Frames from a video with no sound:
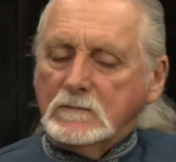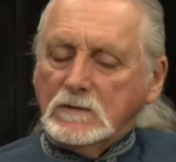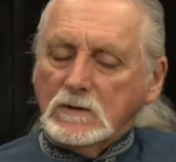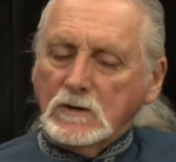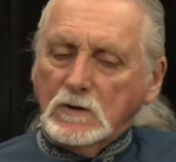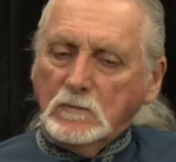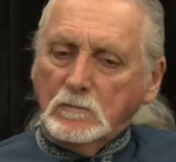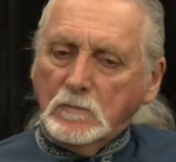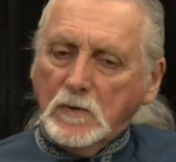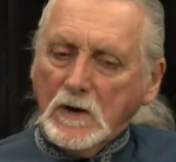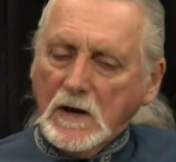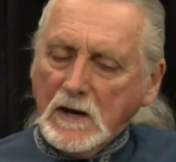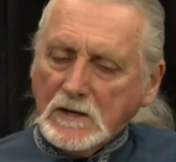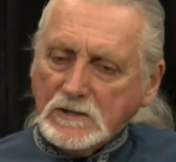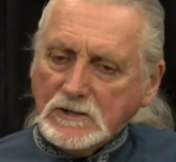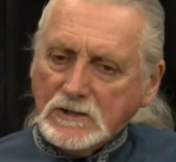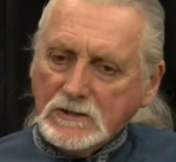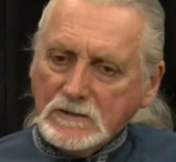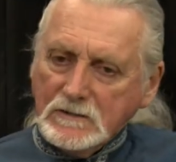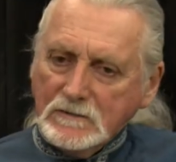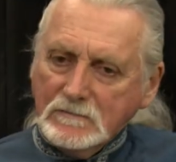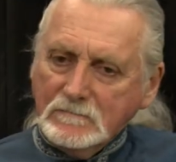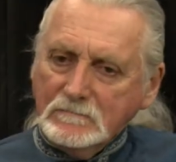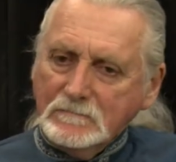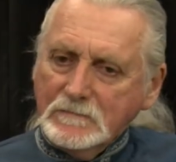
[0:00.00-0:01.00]

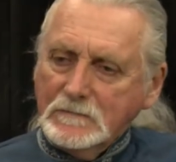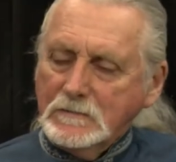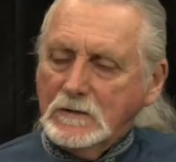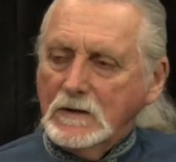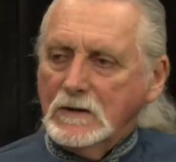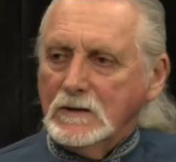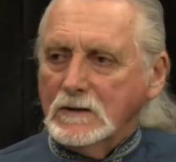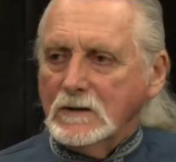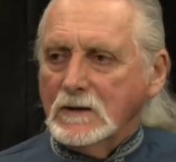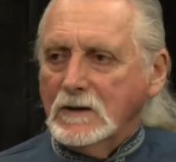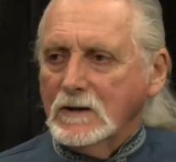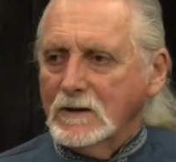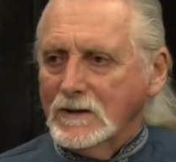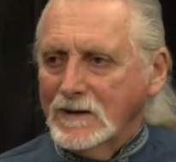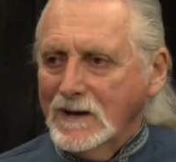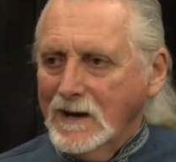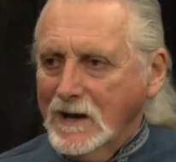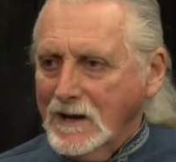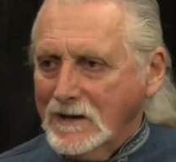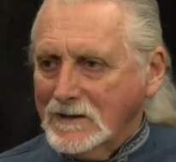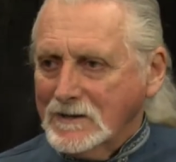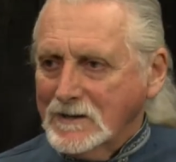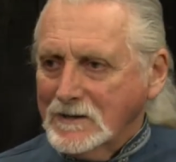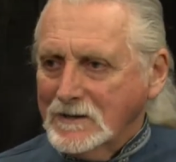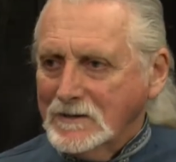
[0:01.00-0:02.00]
compassion and
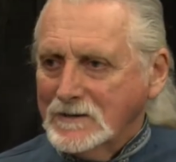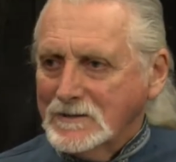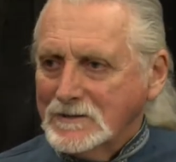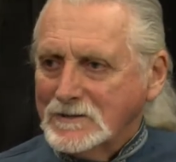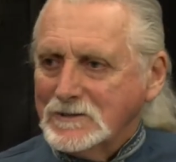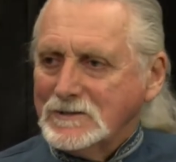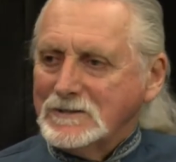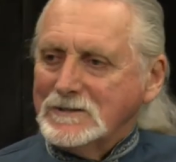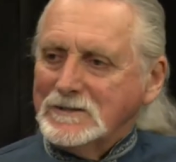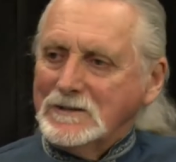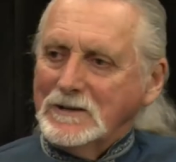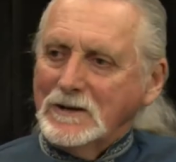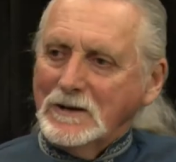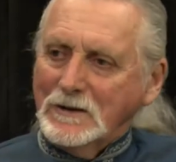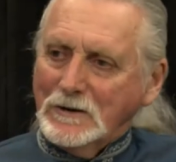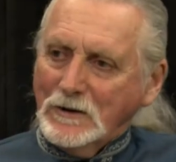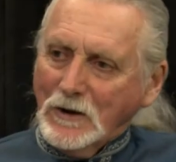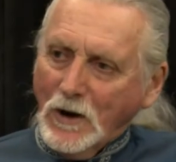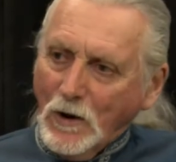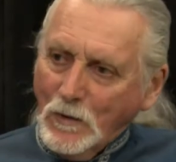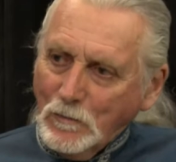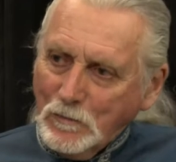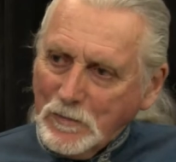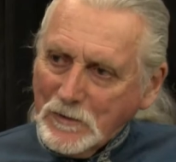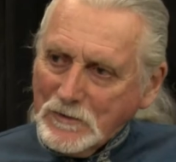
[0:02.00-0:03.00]
connectedness and
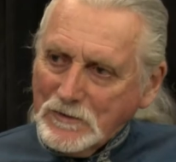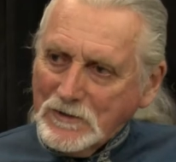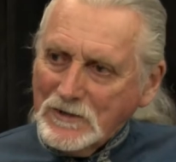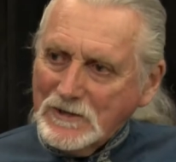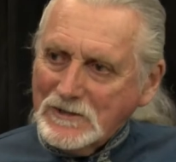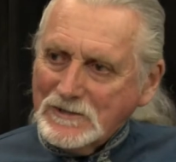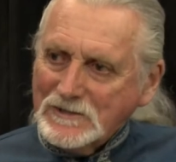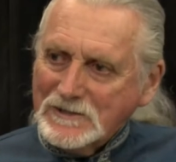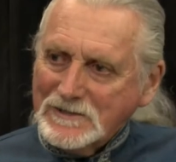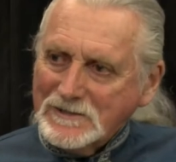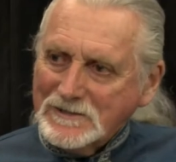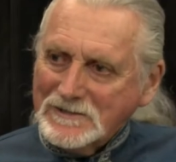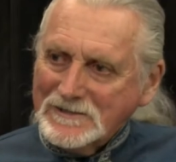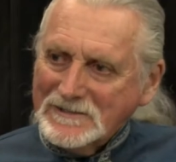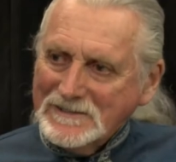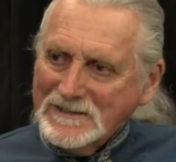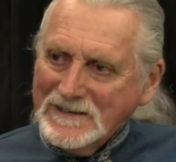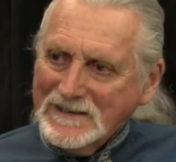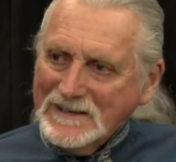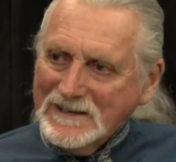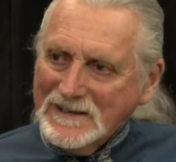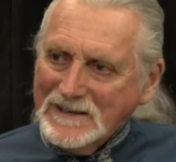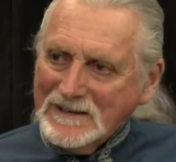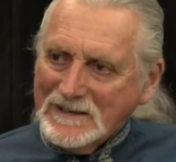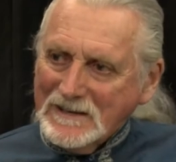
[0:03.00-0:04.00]
openness.
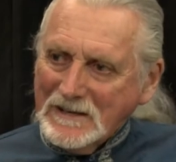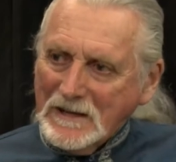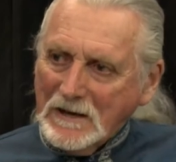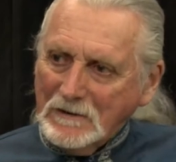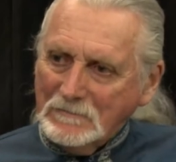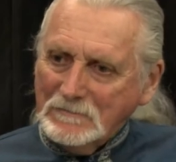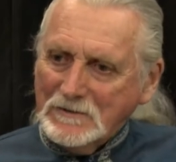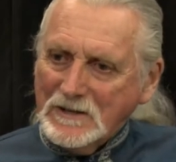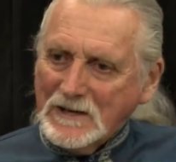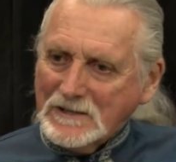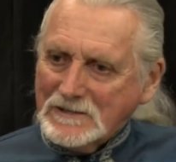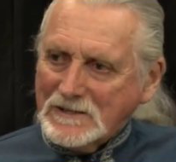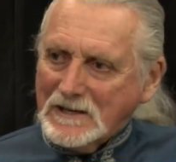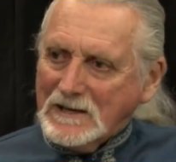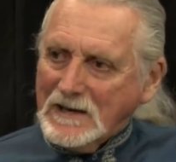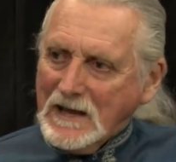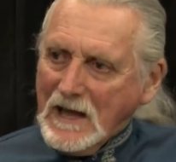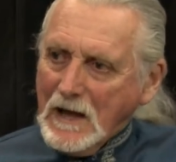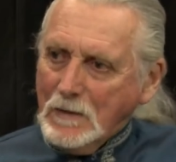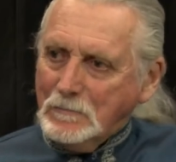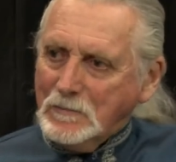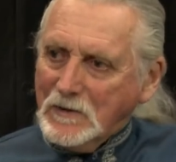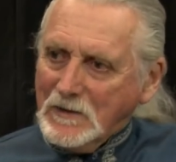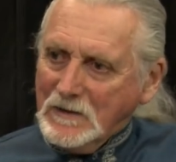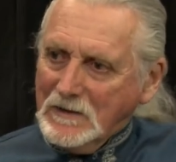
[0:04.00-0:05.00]
Yep. Love doesn't
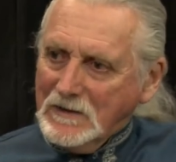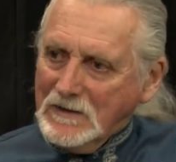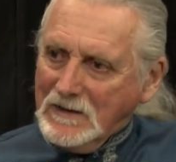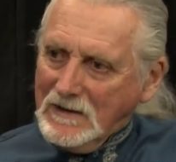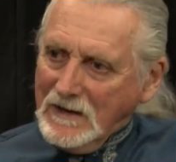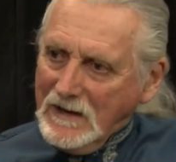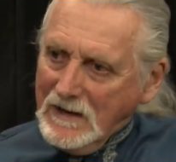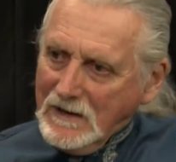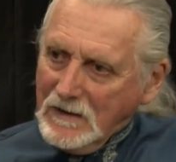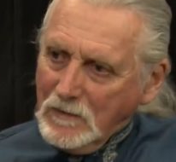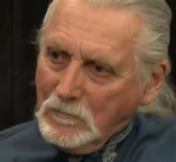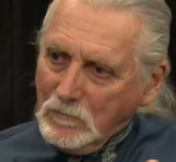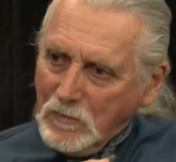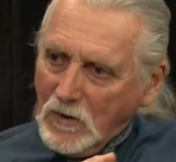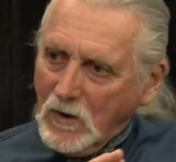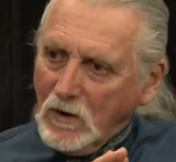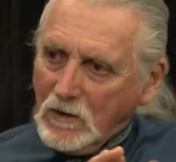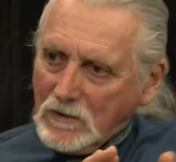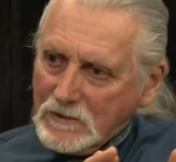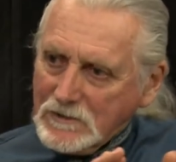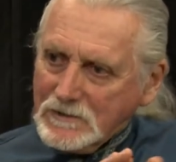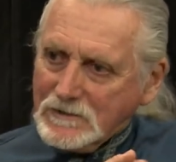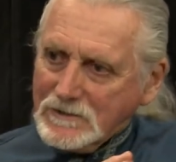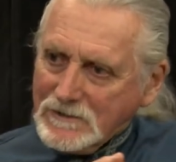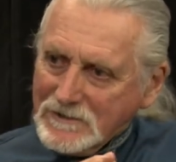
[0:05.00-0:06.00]
happen in a
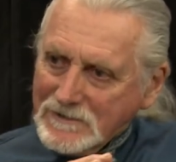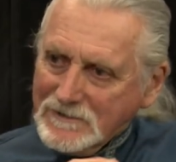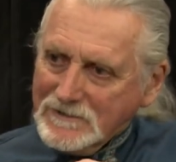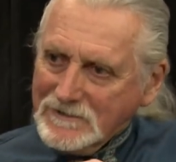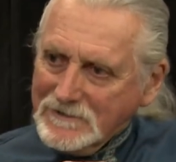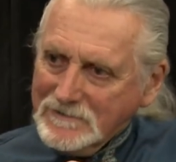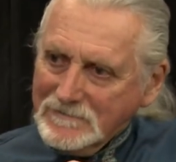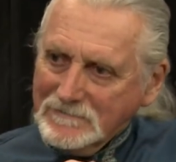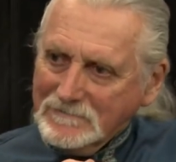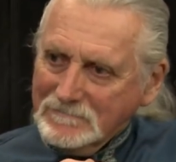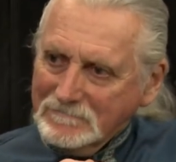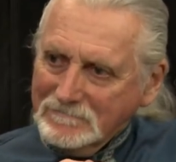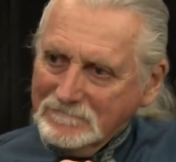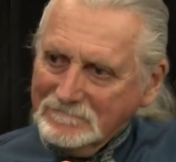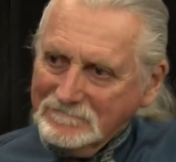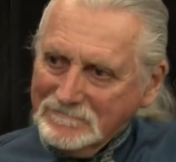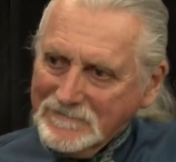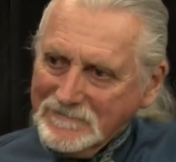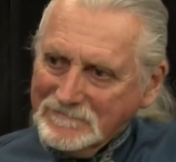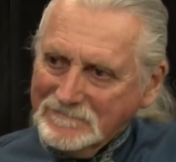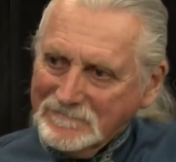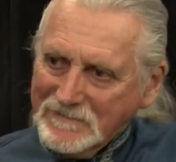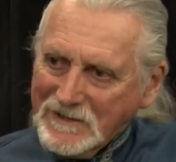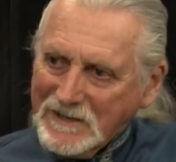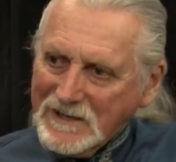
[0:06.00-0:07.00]
box. No,
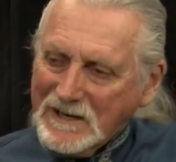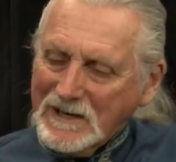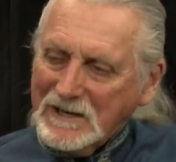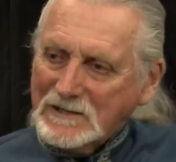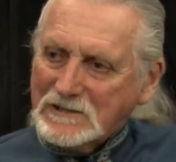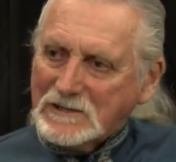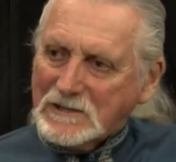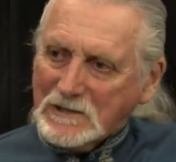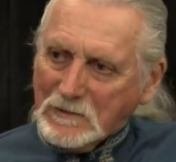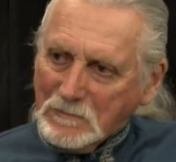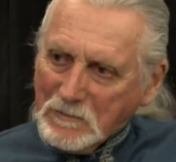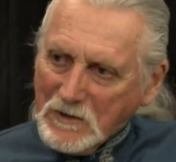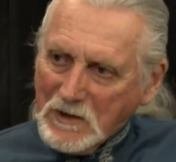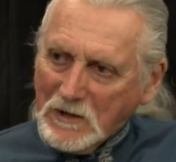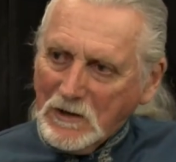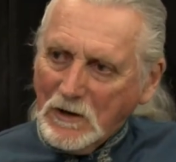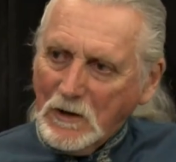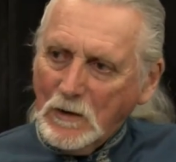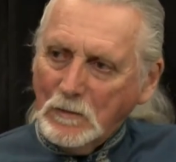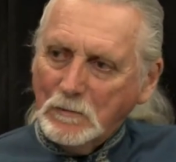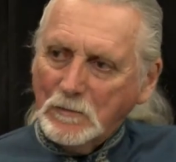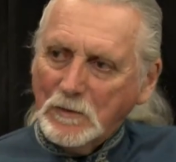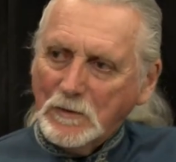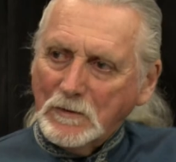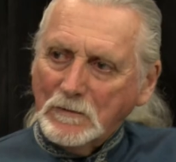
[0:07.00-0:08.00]
no. It has no. to be
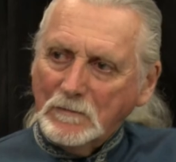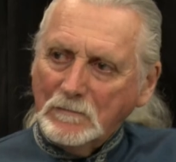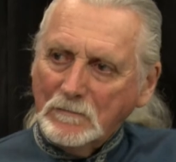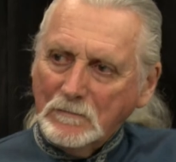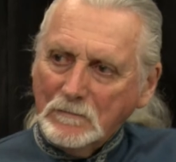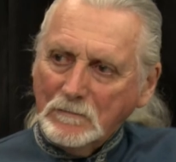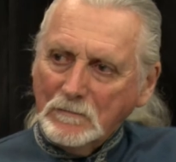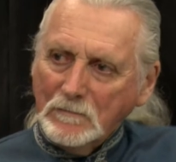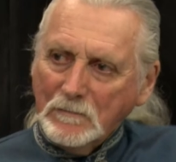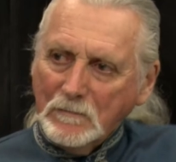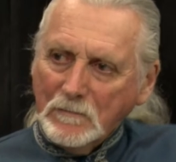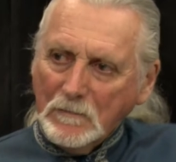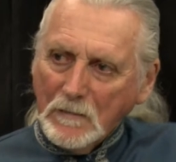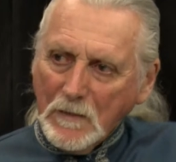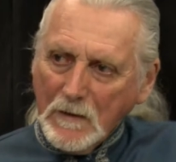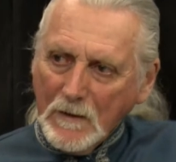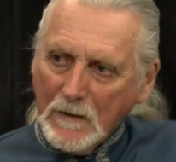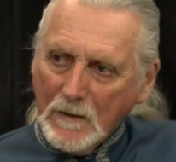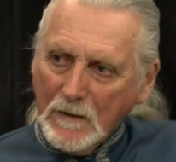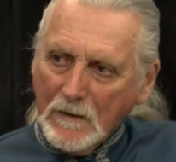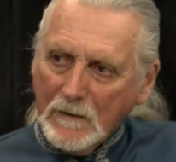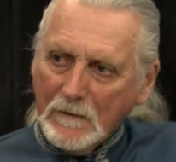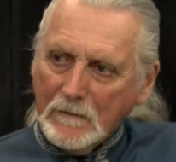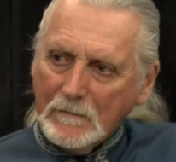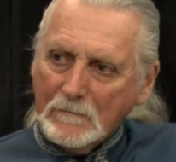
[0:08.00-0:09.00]
open.
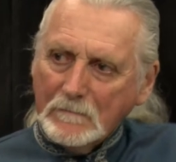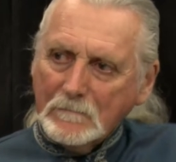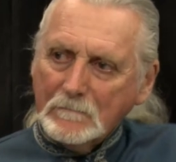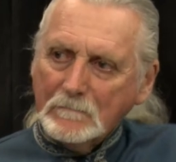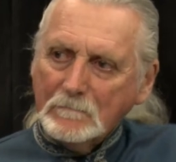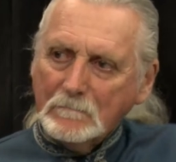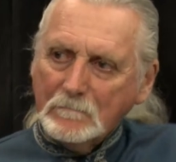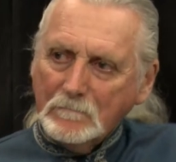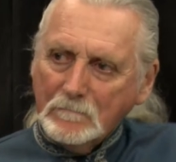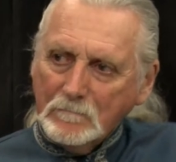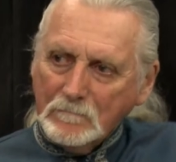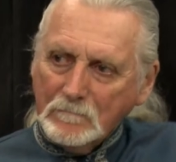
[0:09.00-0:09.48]
That's yeah. true.